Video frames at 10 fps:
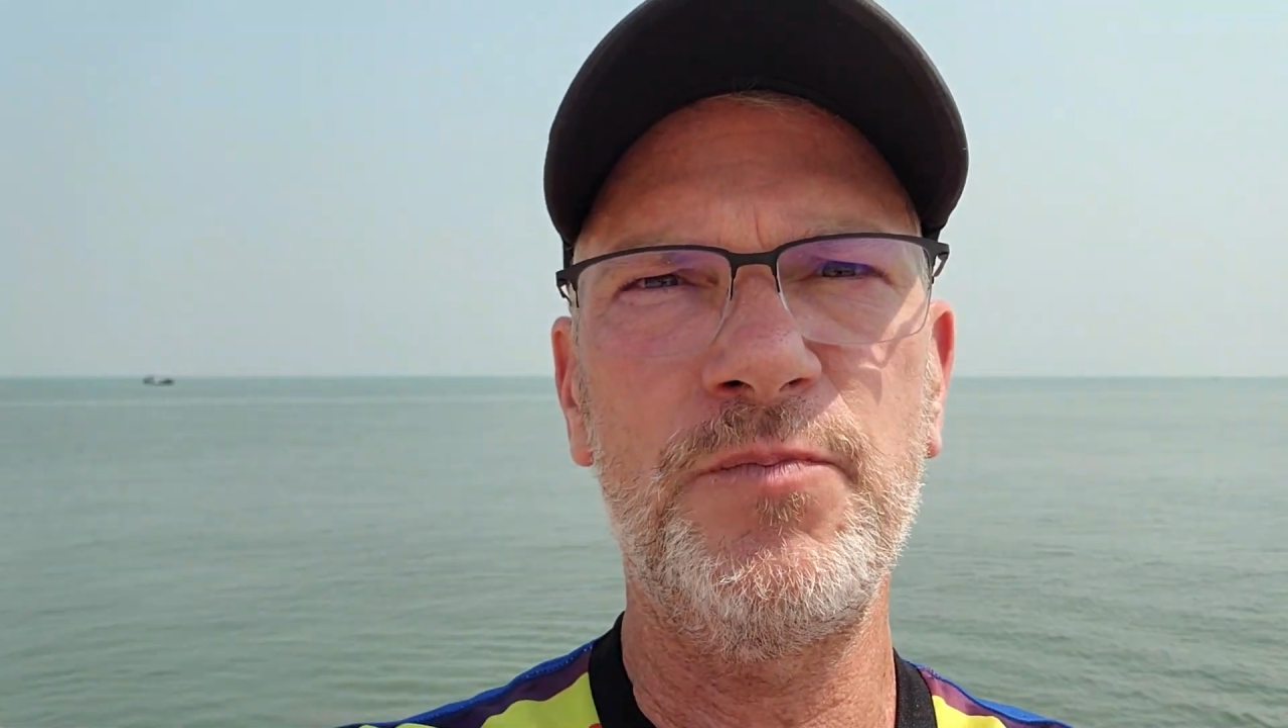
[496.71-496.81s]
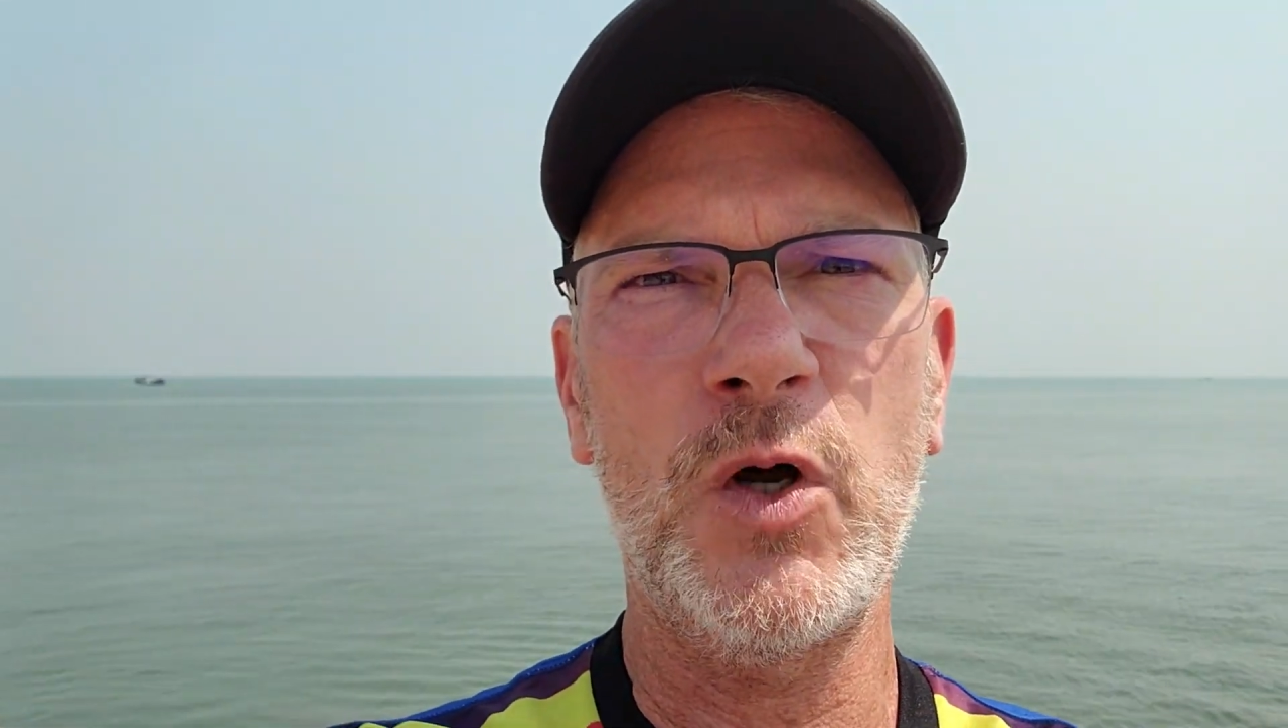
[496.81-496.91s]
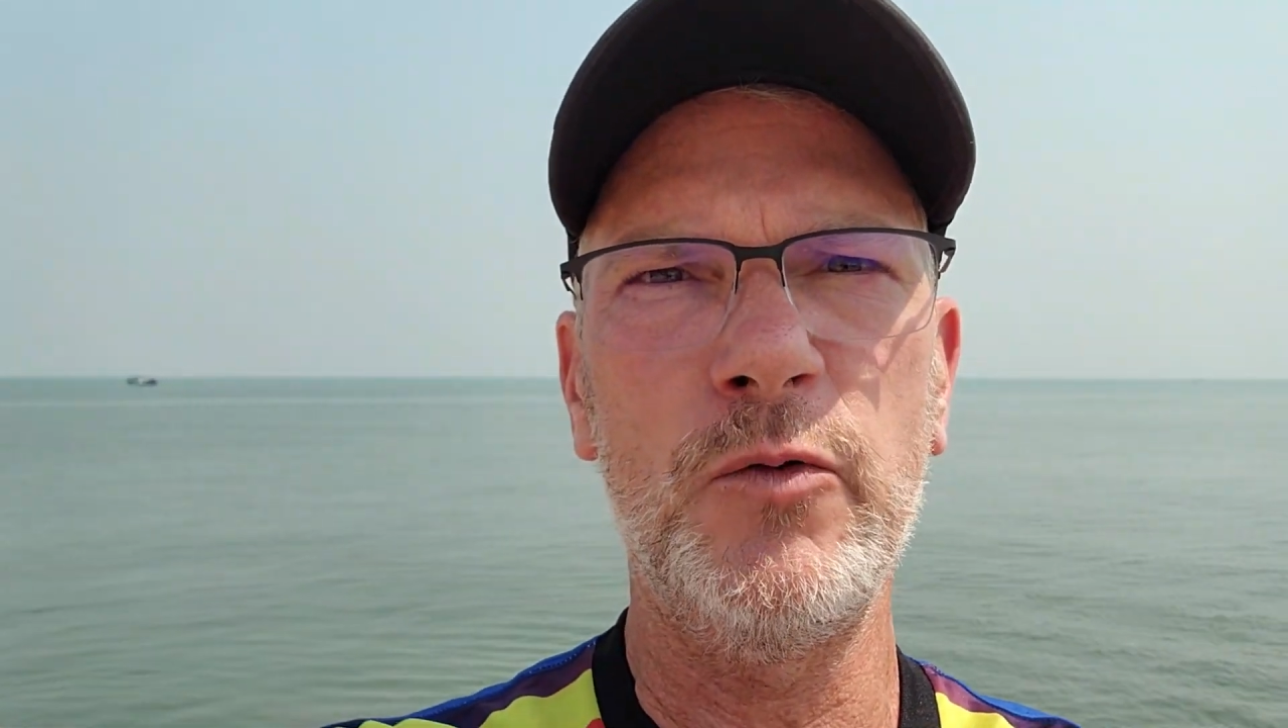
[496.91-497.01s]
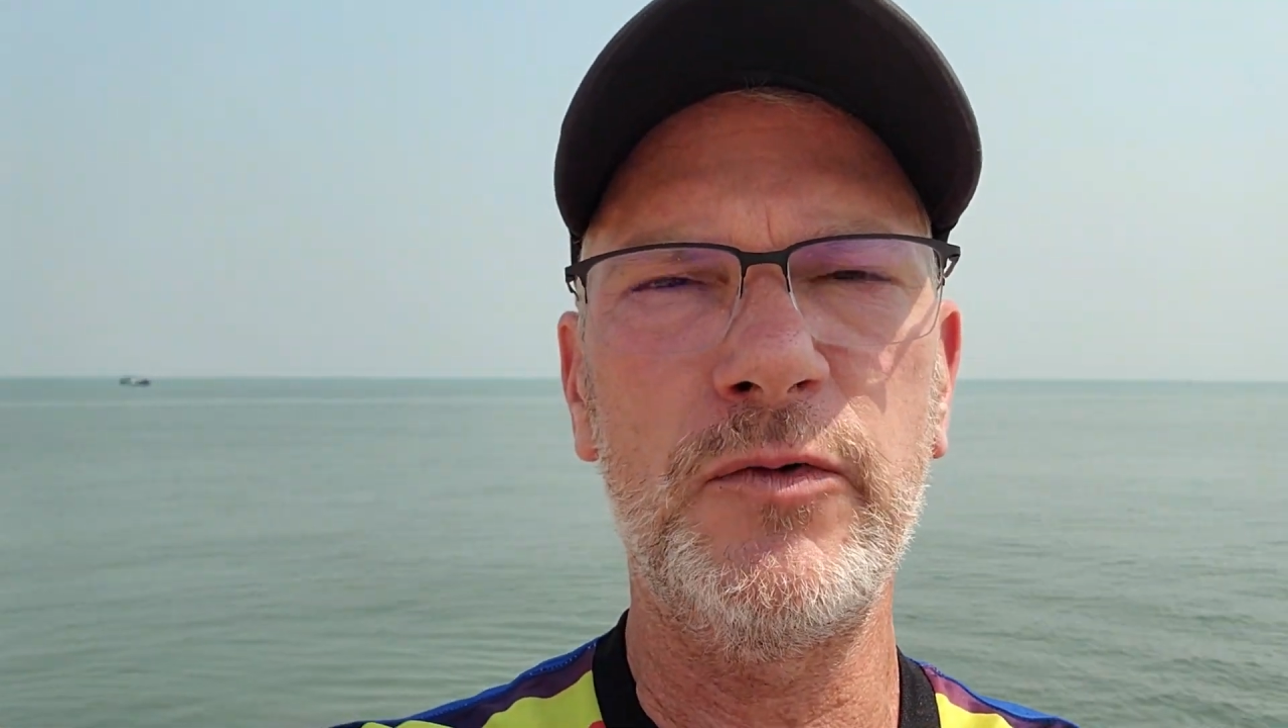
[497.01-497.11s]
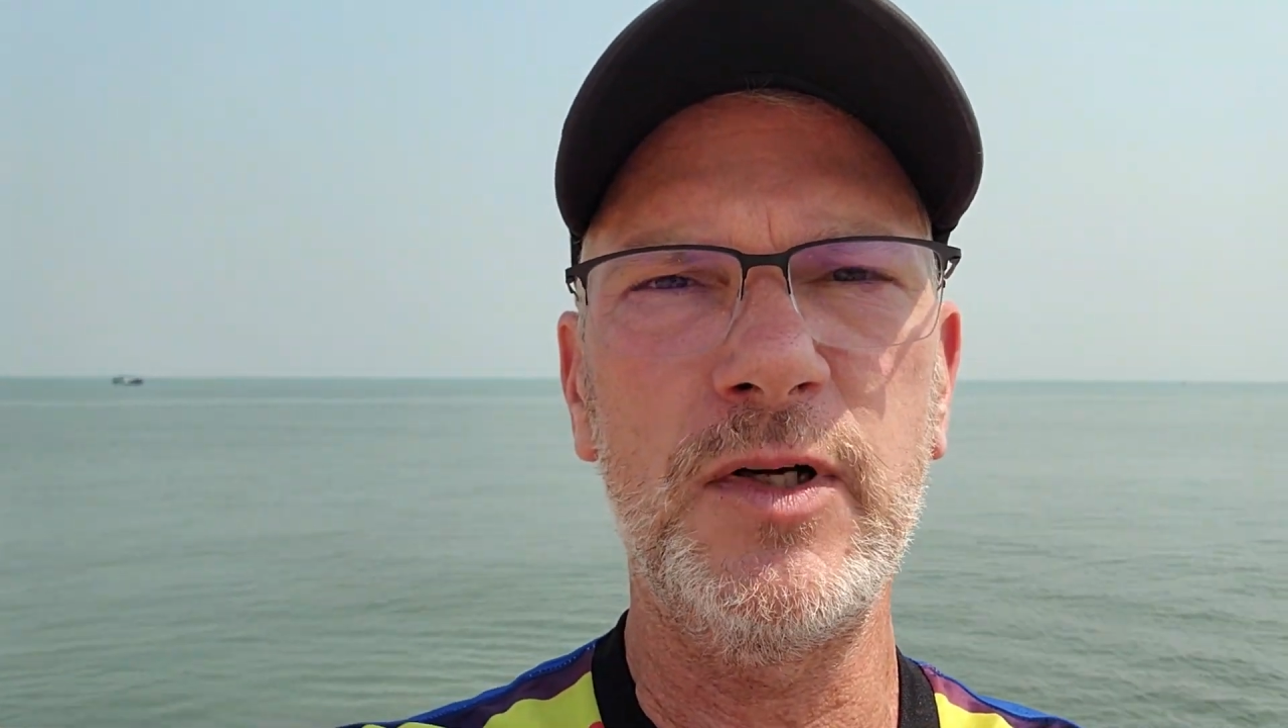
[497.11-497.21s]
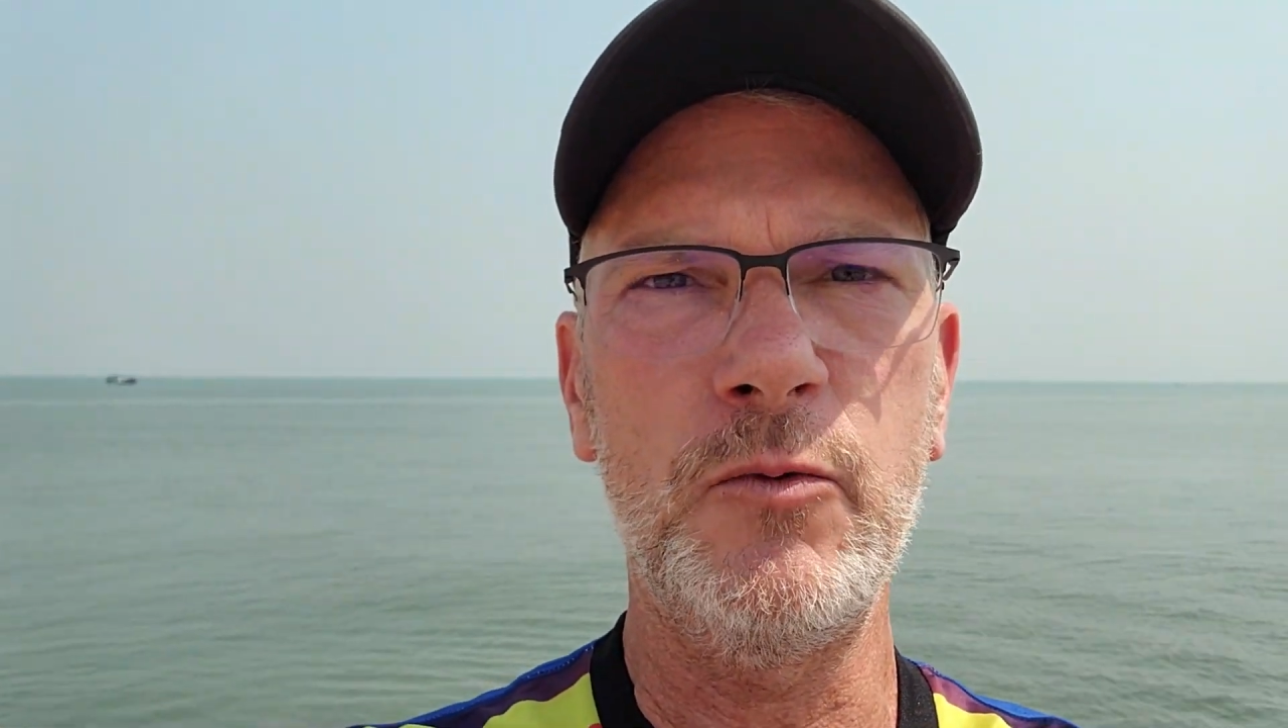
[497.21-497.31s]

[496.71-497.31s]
hopefully